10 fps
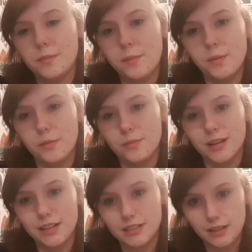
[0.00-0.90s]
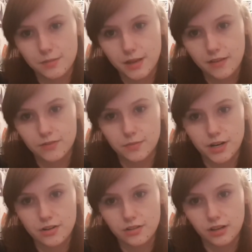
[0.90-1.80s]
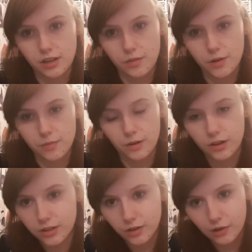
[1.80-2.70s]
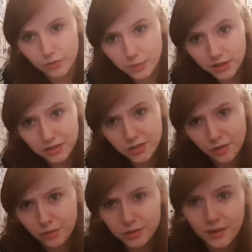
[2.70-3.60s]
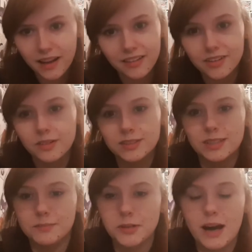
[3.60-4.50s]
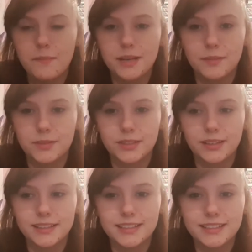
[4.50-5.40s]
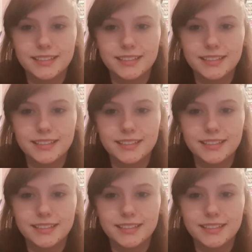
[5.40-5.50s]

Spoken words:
people when I tell them I have depression, they're like, wait, what? You have depression? You're always smiling, you always seem so happy. I'm just like,